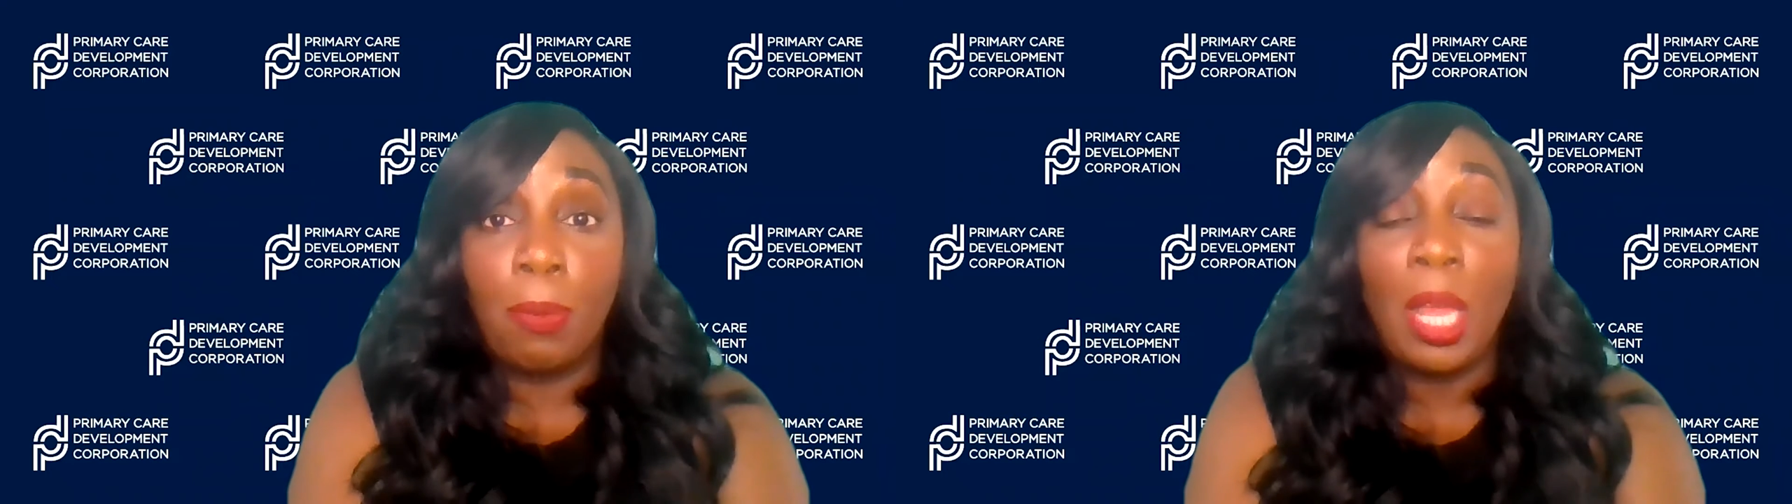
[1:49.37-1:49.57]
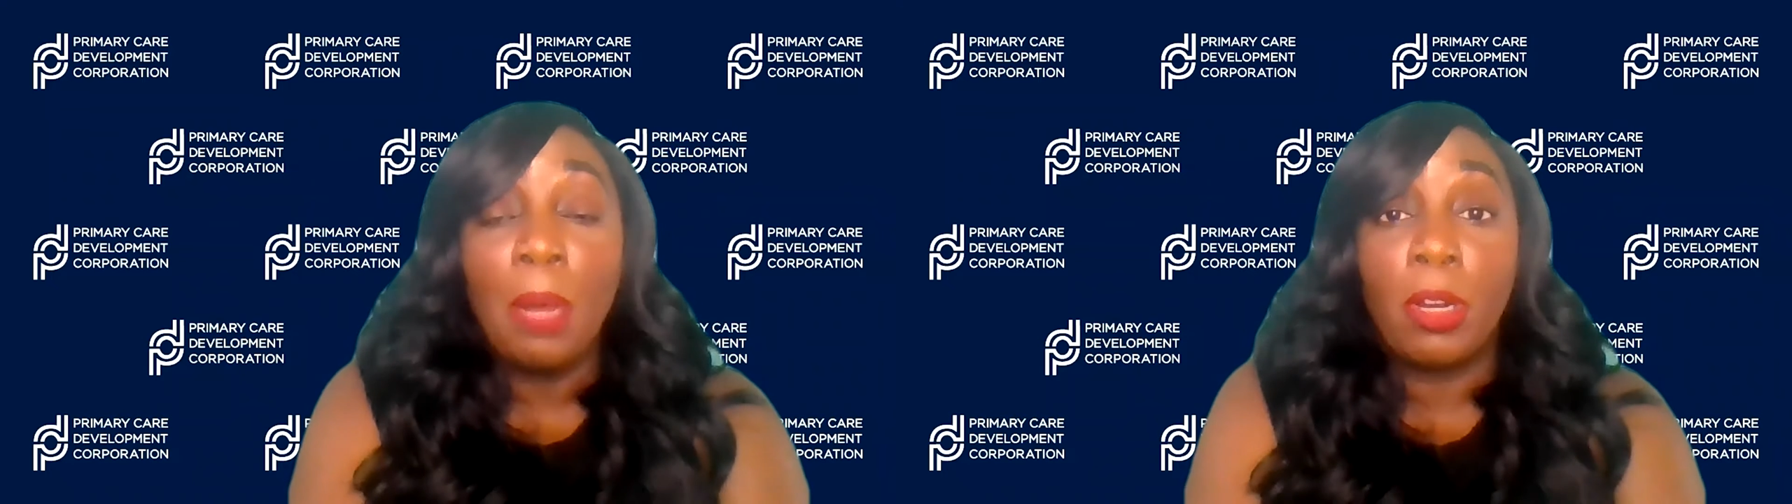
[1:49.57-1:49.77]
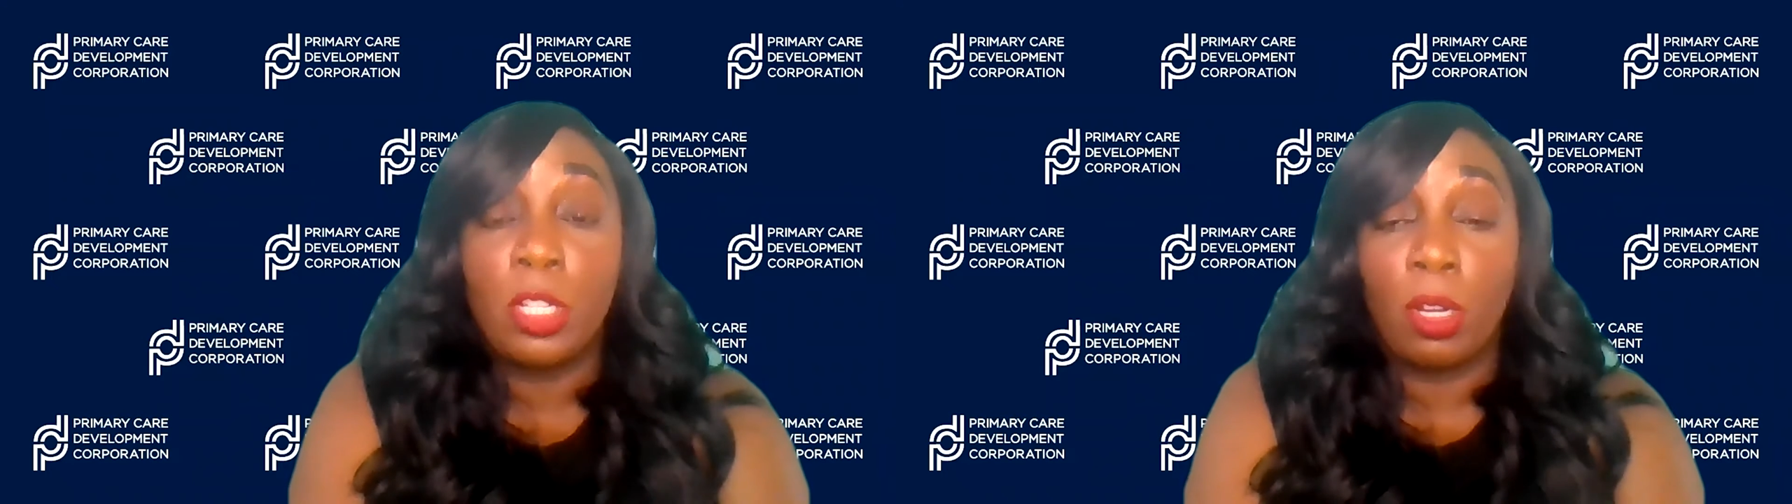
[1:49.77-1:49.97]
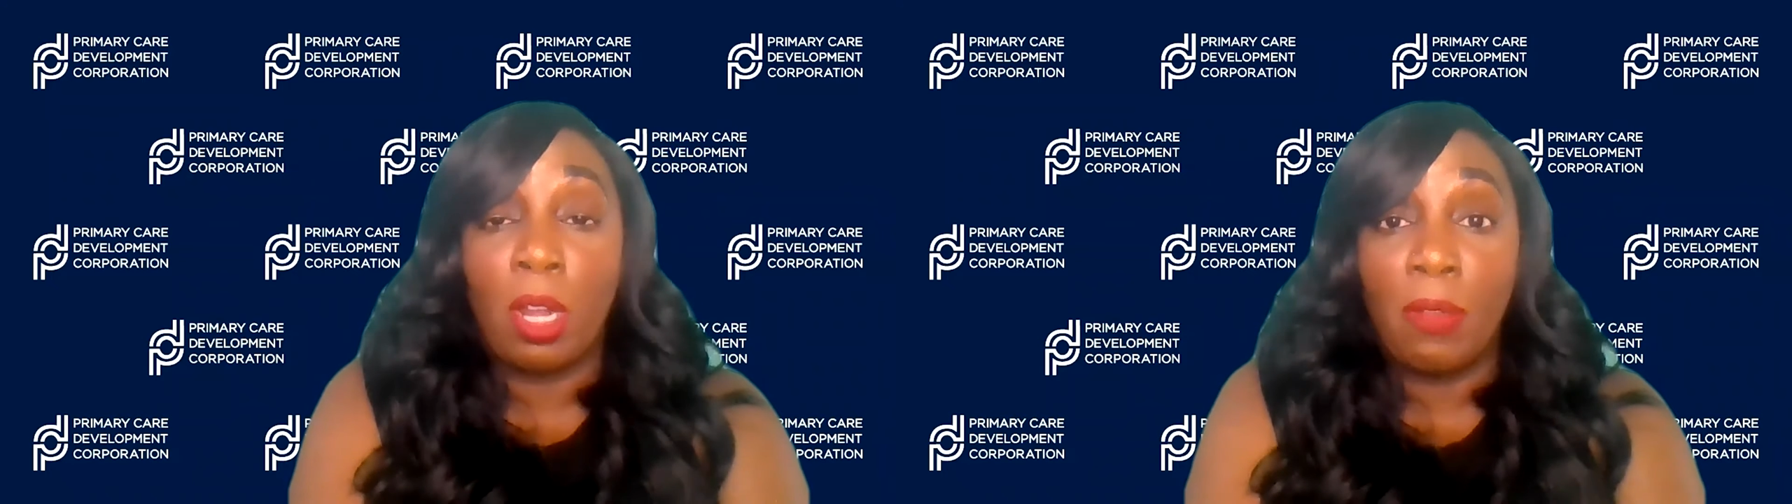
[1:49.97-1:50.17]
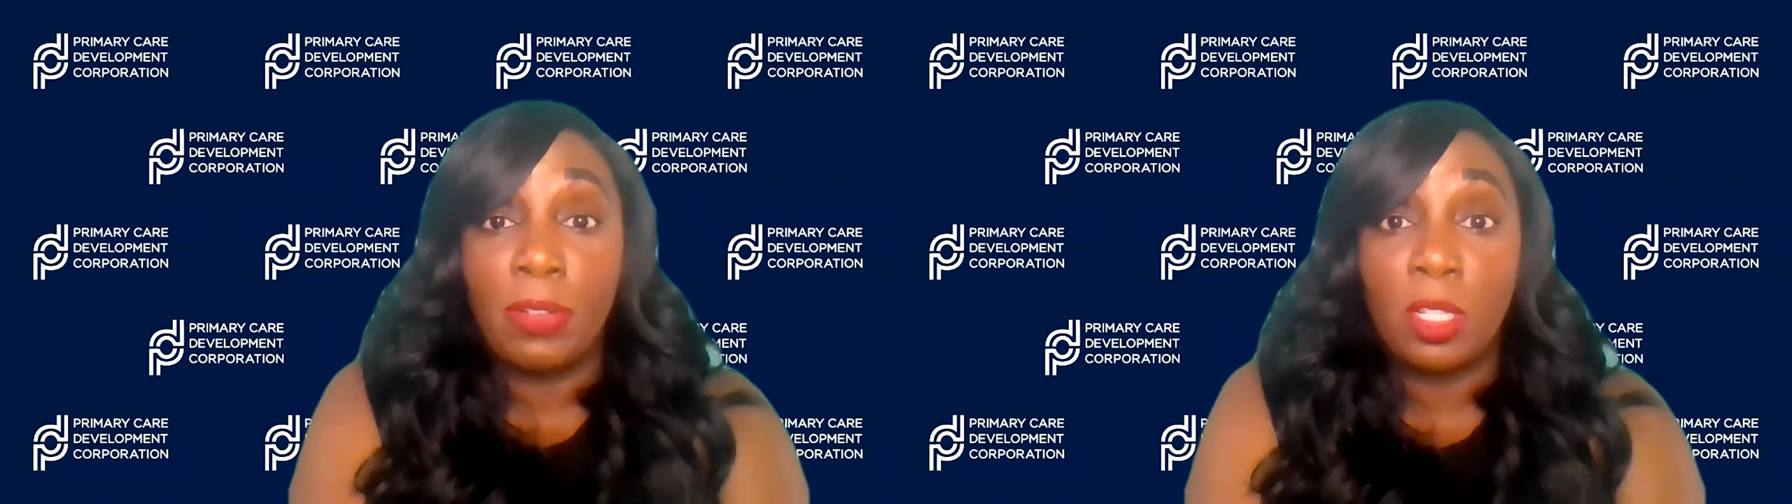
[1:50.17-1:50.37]
blood pressure
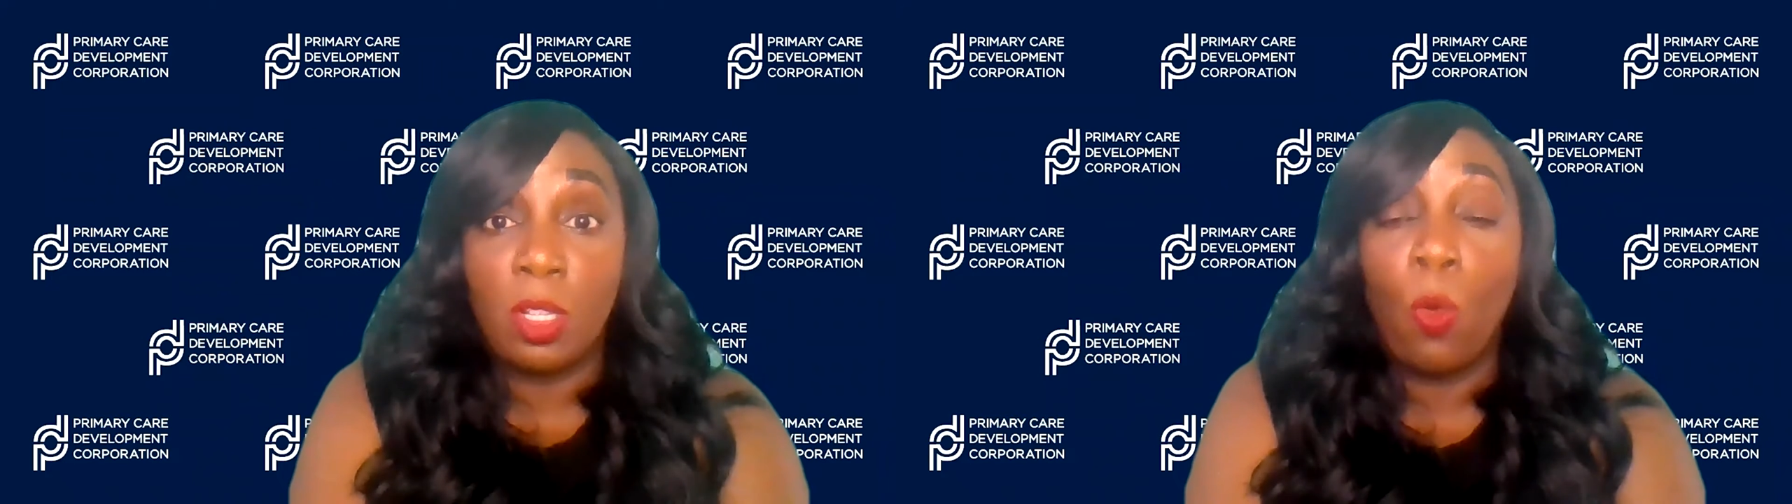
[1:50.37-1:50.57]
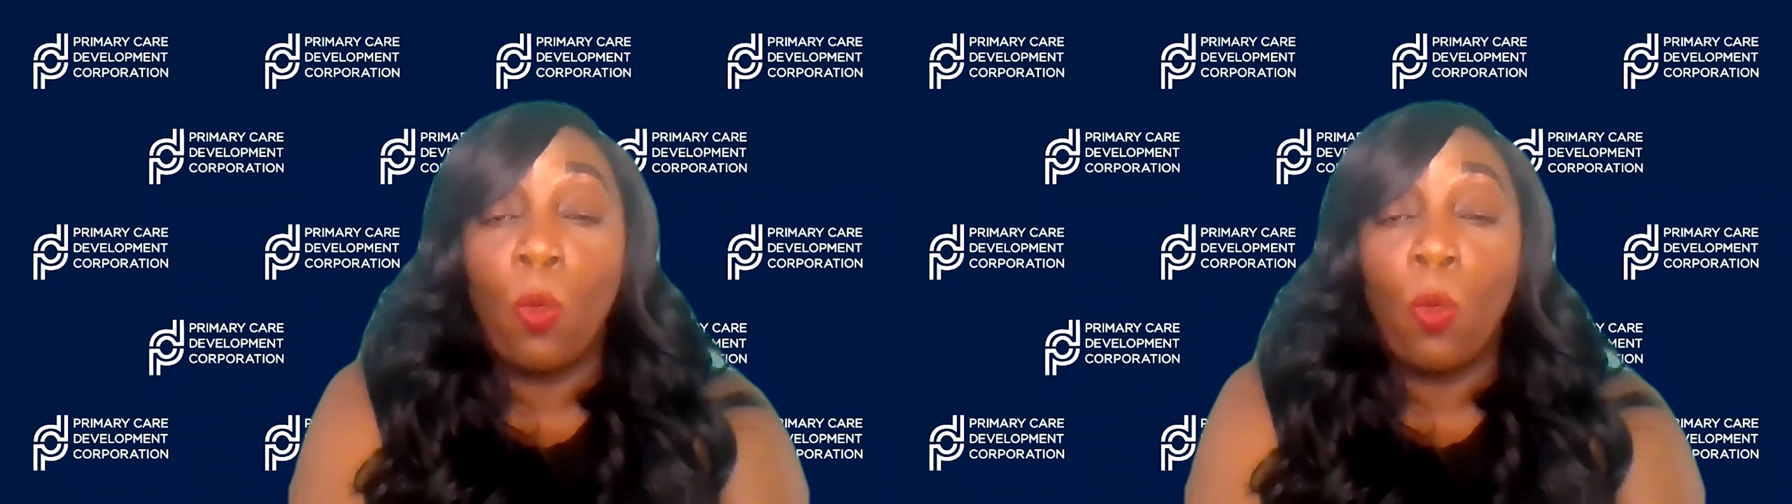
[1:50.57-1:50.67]
cuffs.